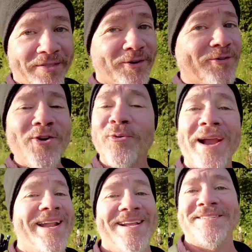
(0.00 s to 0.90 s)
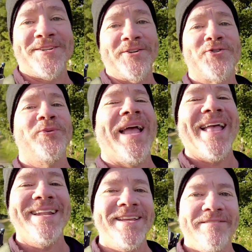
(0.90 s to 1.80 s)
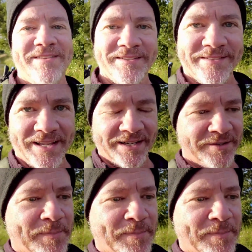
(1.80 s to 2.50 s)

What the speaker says: There's no right answer to any of these things.